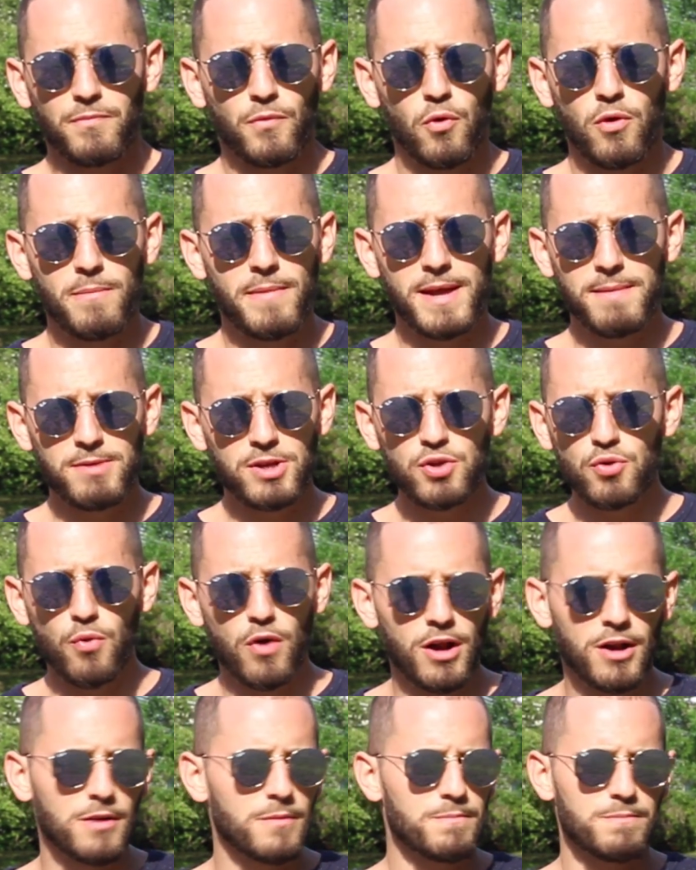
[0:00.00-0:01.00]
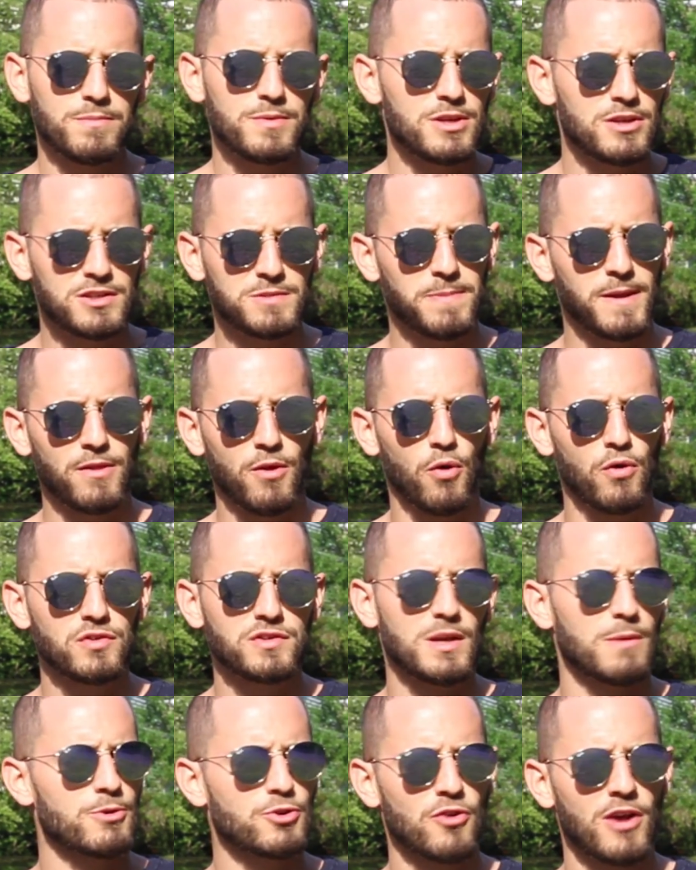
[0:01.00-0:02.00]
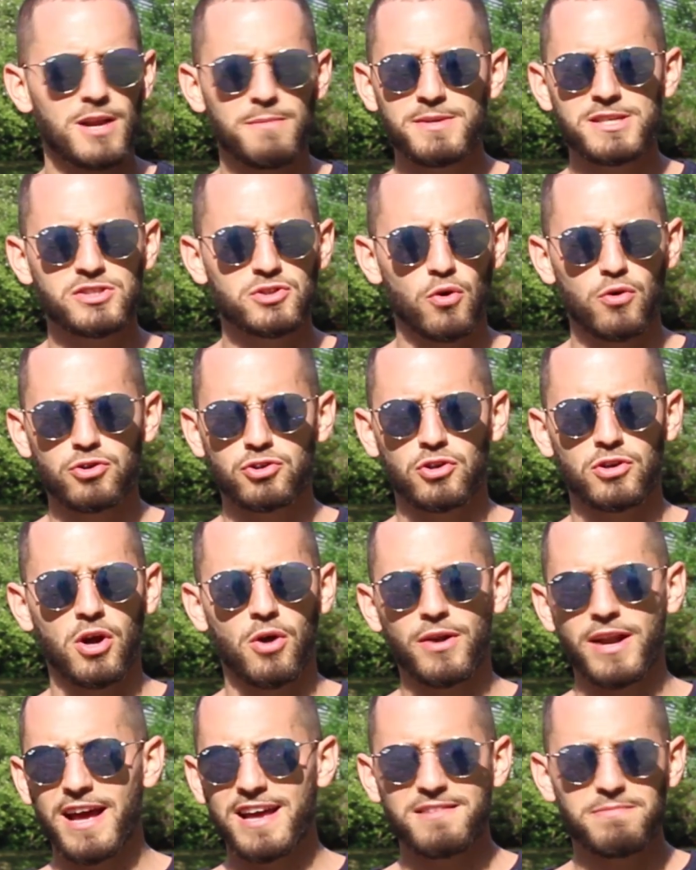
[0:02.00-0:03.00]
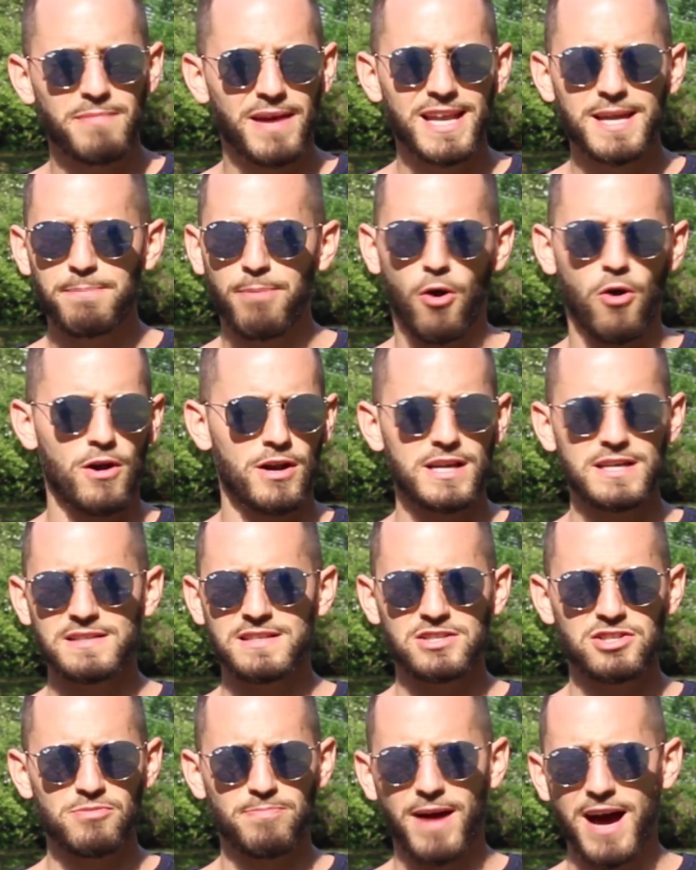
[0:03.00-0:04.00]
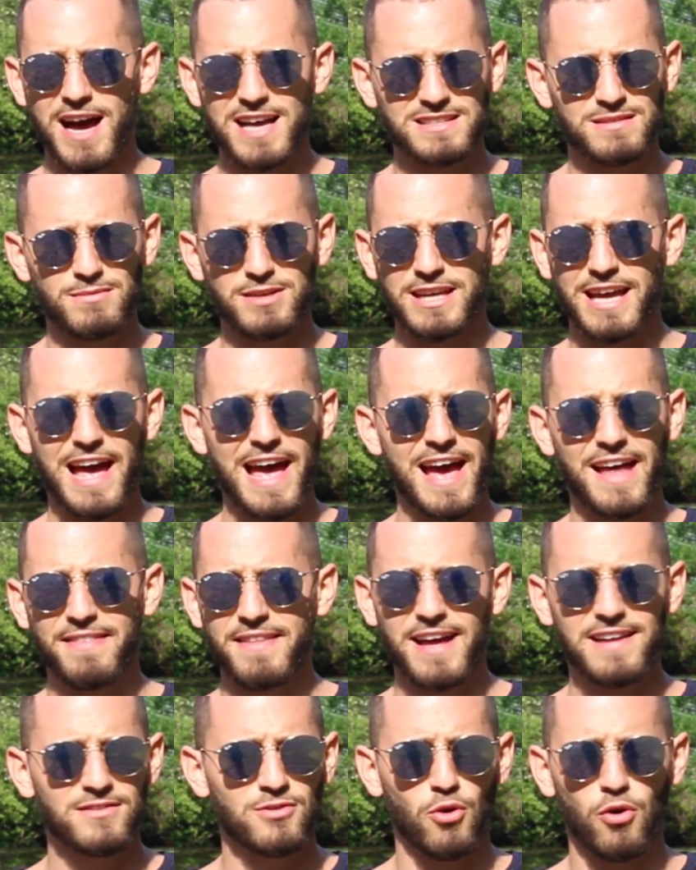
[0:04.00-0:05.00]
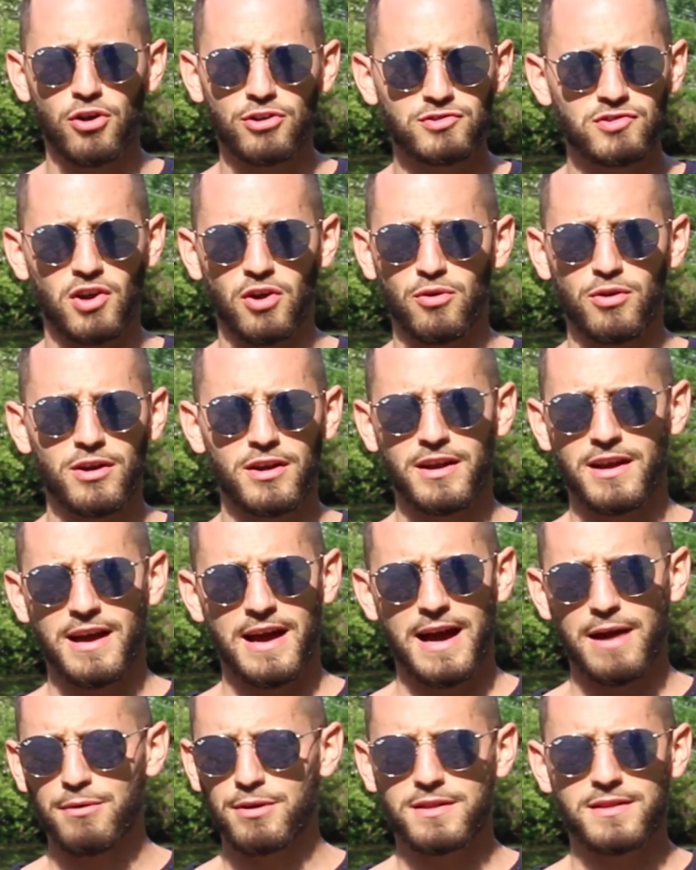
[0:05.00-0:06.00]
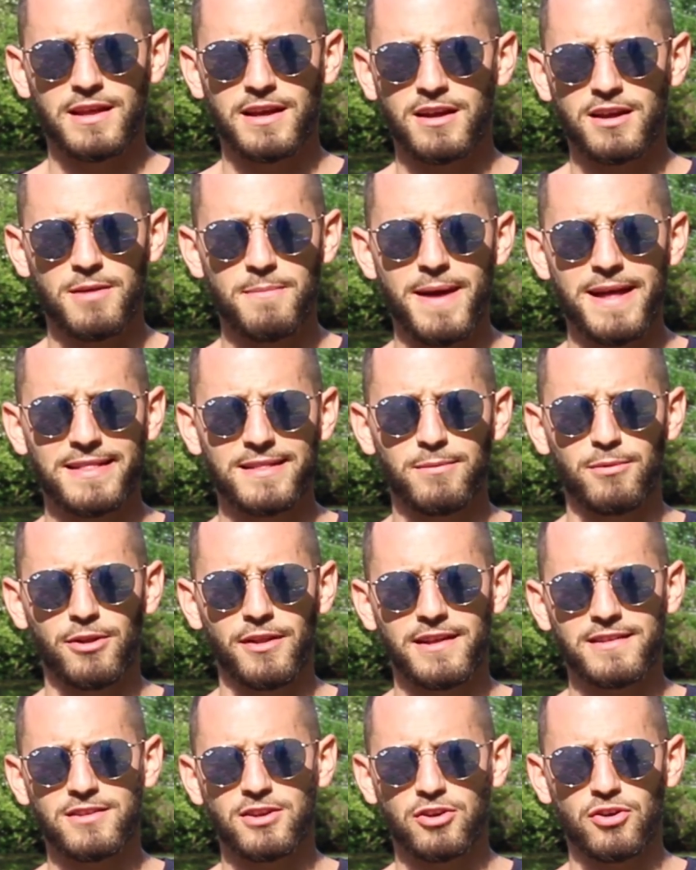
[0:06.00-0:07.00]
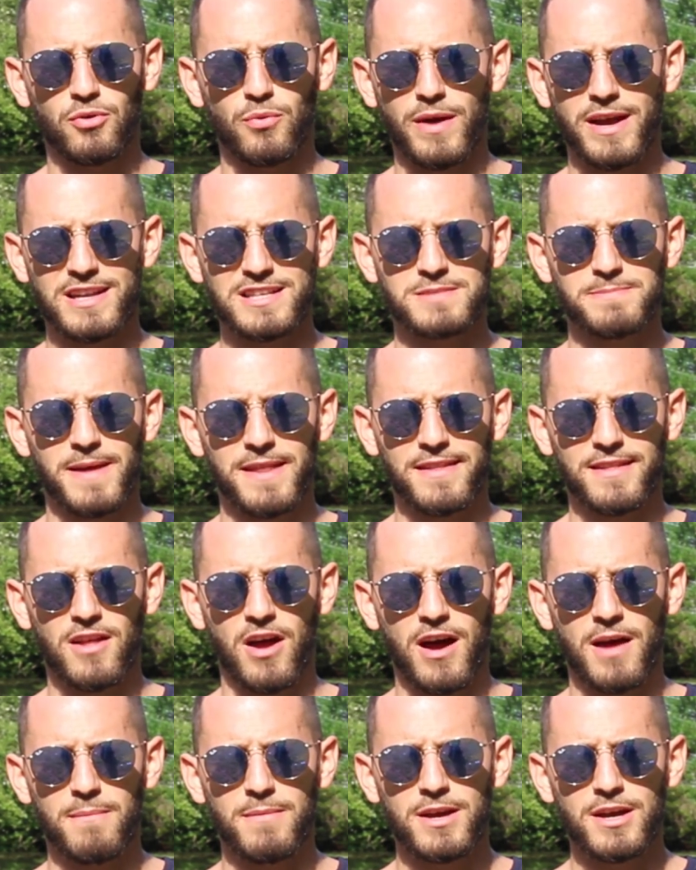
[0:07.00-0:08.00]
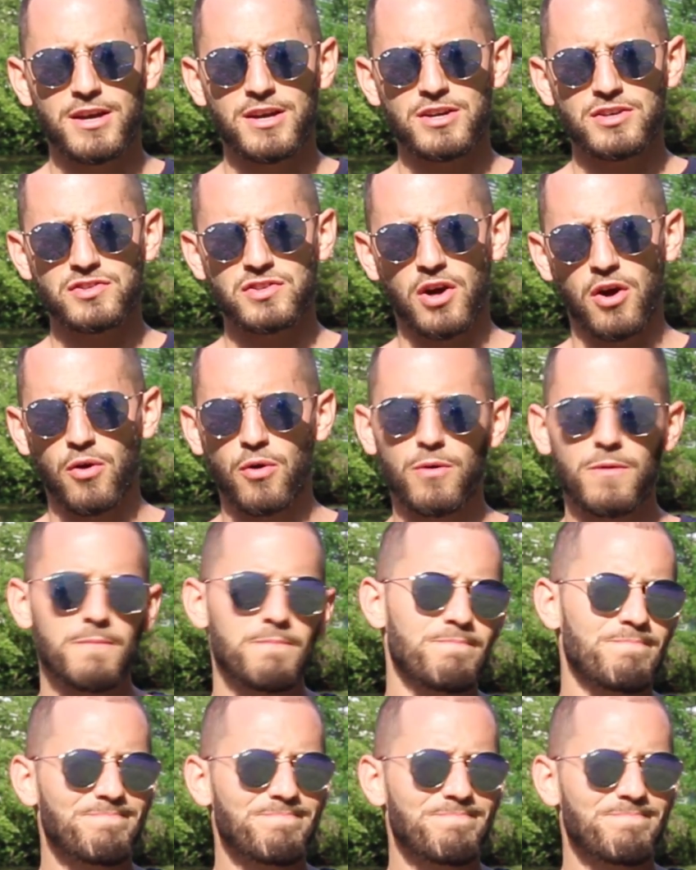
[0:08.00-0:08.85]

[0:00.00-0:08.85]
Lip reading: Or maybe you want to, spend the whole summer trying to be social, going to as many parties as you possibly can. That's also, I would think, commendable. That's a good way to spend the time. So,